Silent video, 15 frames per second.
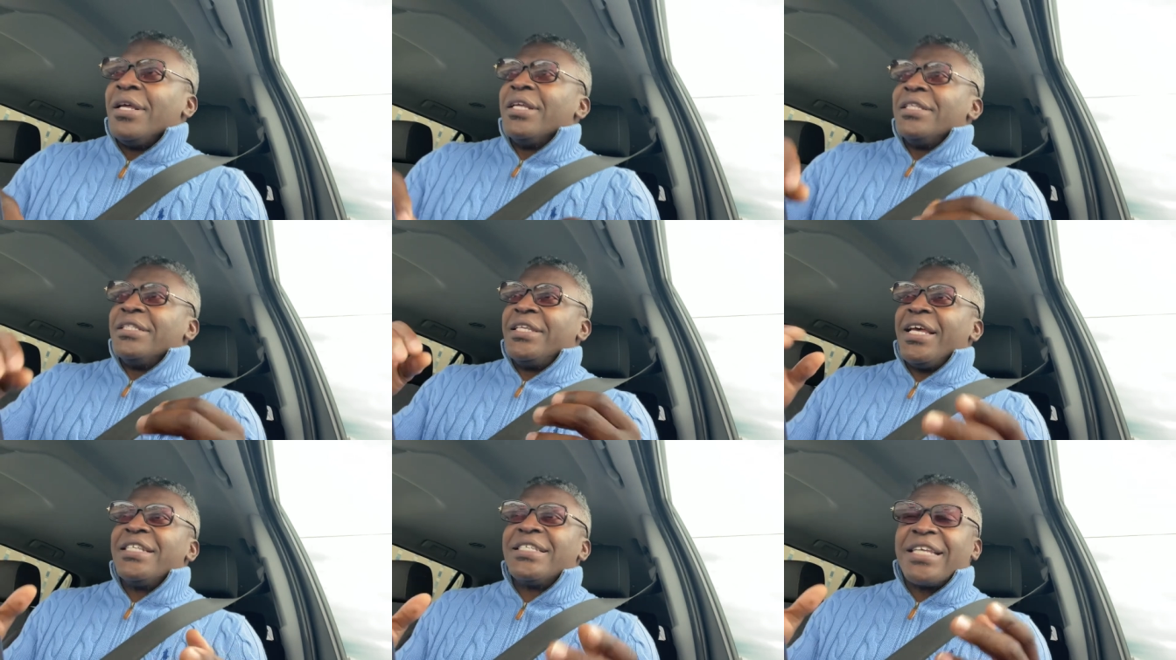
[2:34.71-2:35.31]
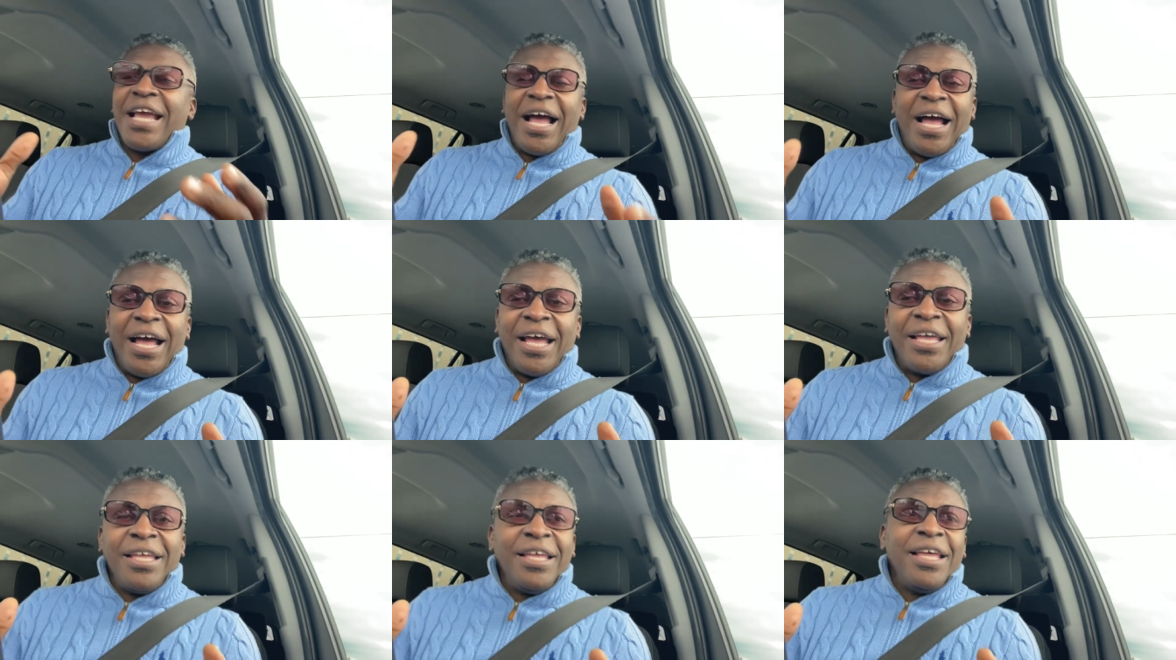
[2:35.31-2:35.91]
This
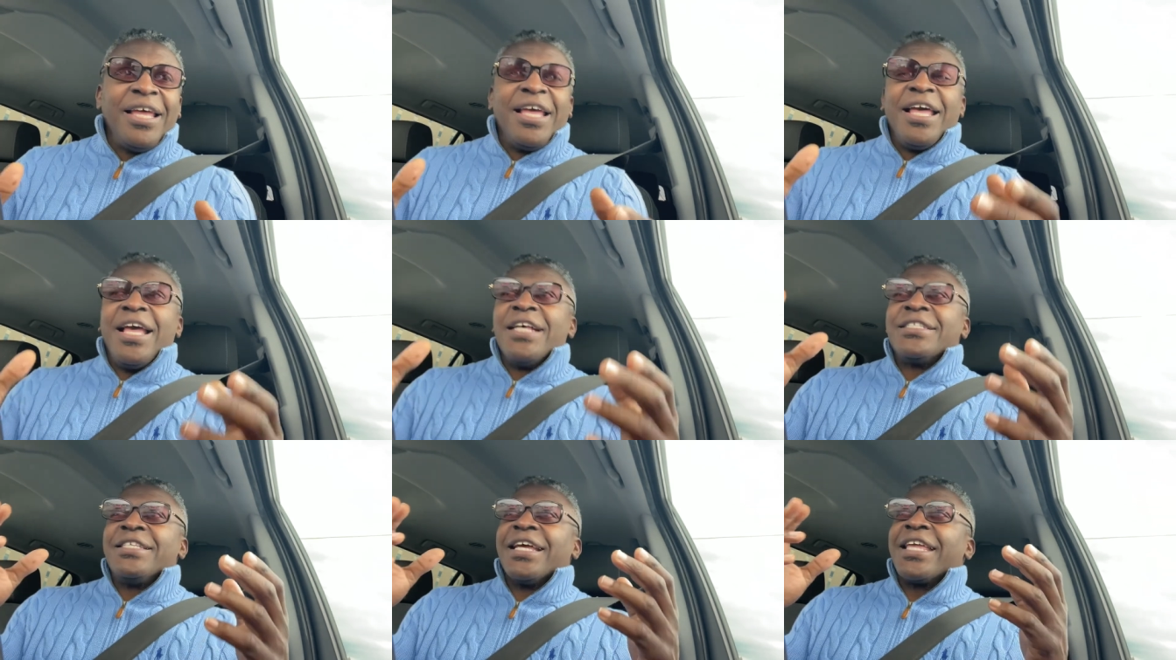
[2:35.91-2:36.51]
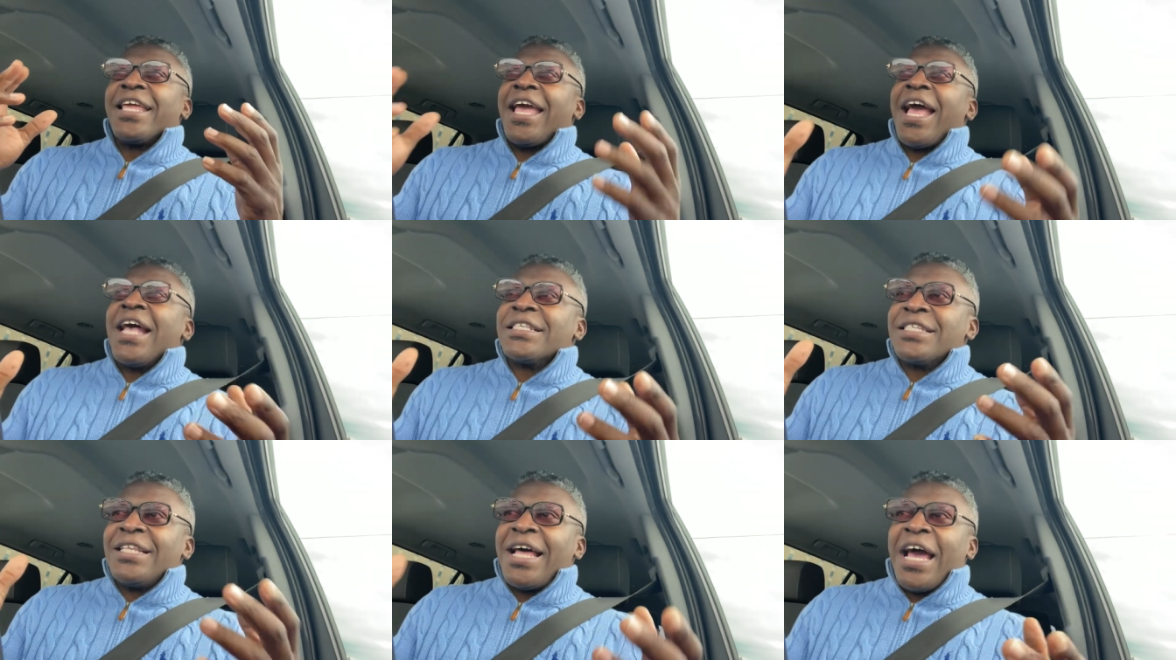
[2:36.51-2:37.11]
guy is the
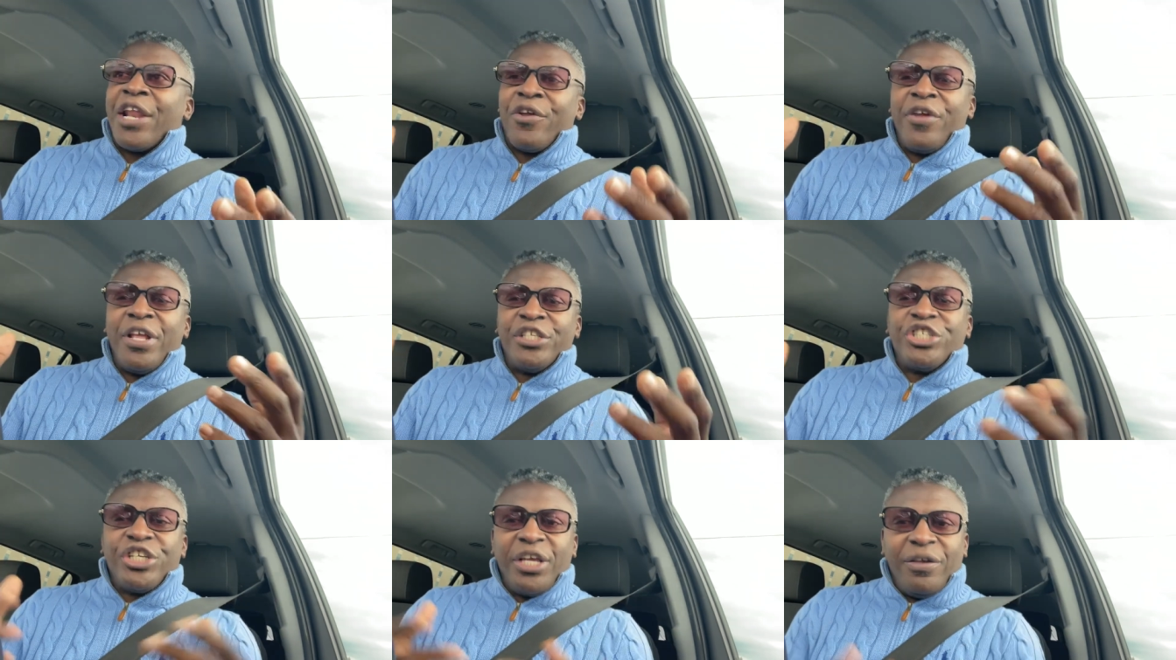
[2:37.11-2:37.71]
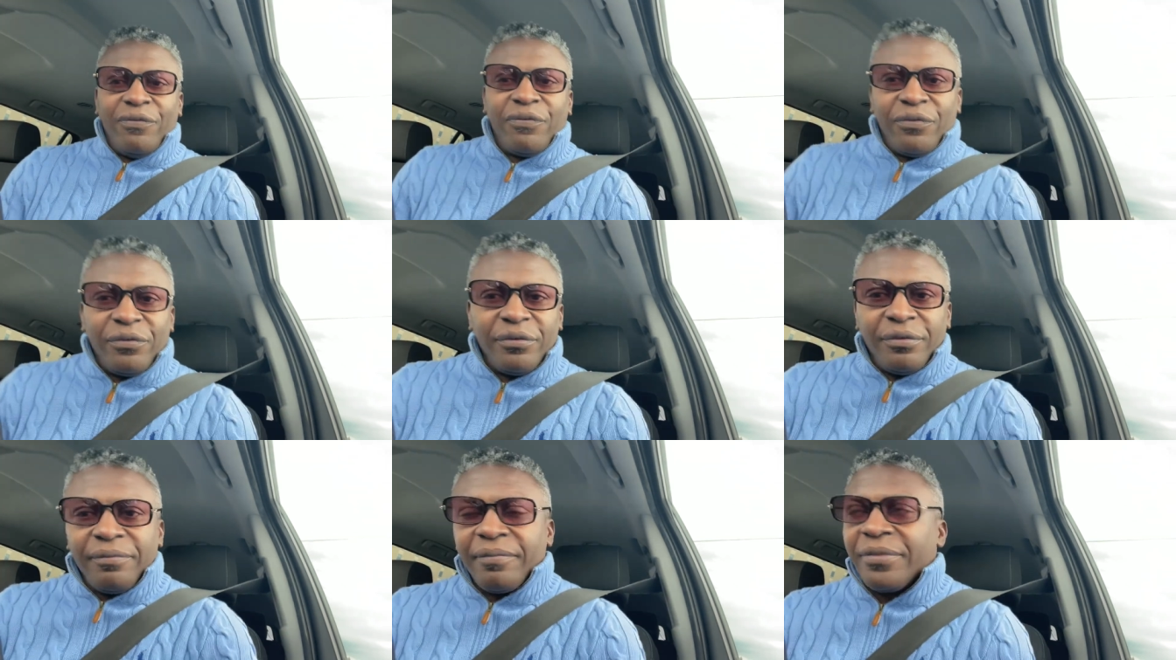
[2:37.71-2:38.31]
gaslighter in chief.
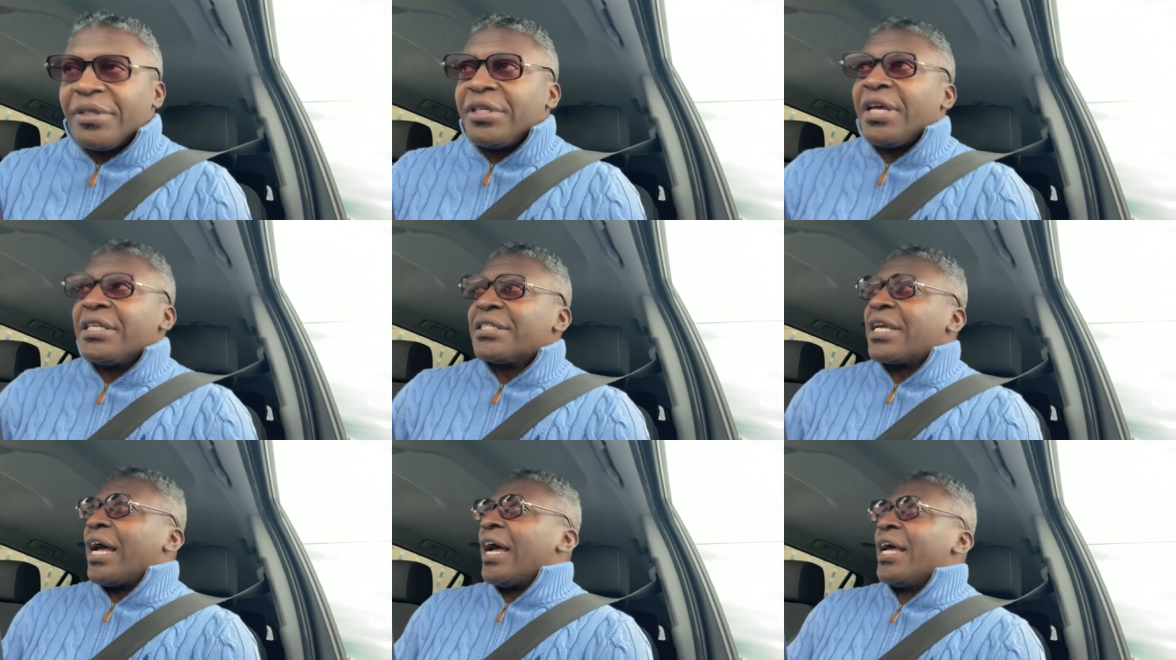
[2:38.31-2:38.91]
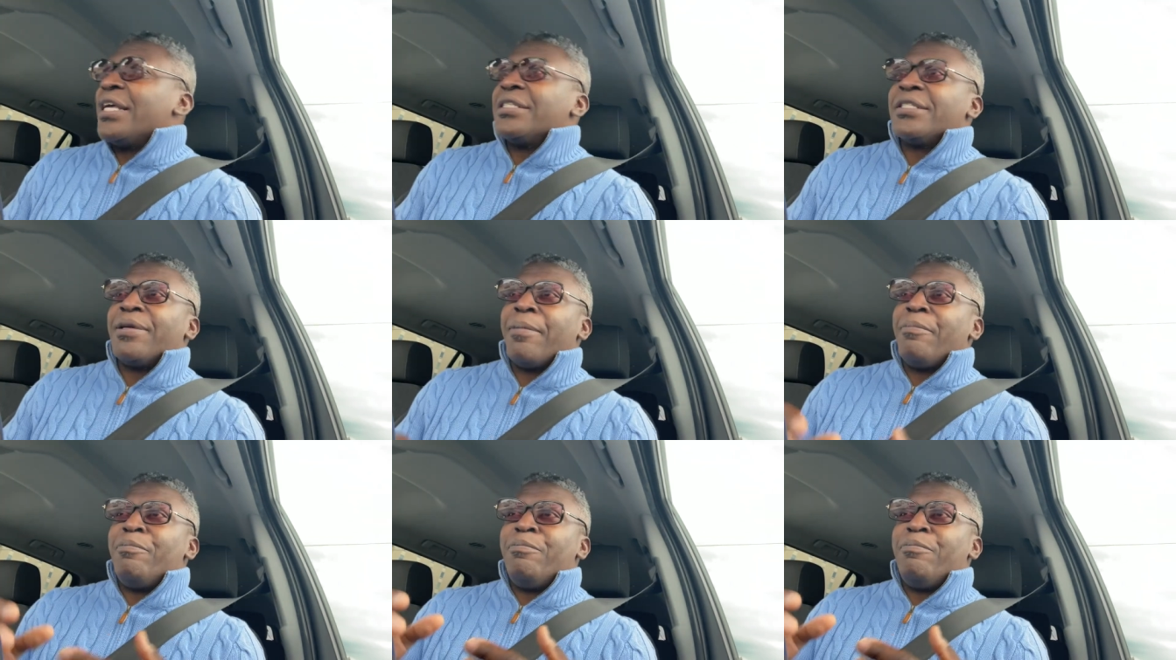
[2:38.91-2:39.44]
This guy is the